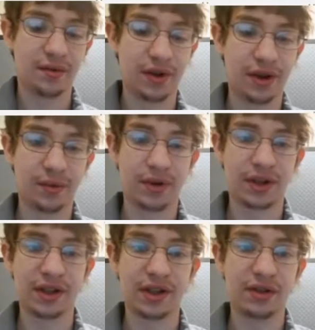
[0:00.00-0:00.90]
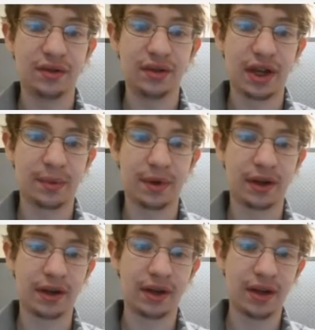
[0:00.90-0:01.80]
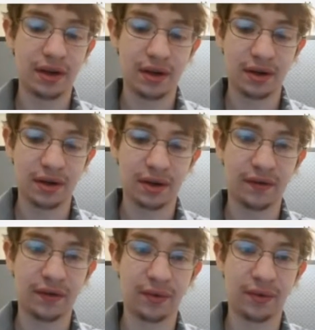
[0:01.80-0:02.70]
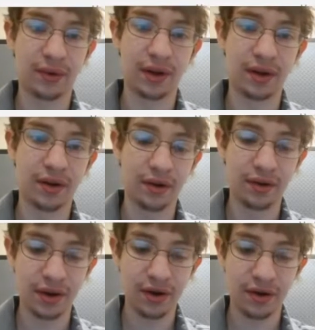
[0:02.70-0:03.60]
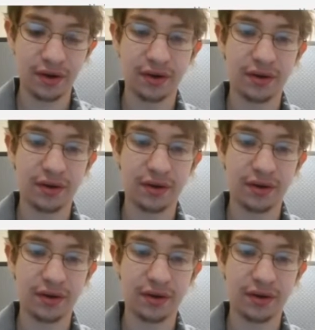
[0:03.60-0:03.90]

ReadWorks Digital, you type it in again. If you were here earlier,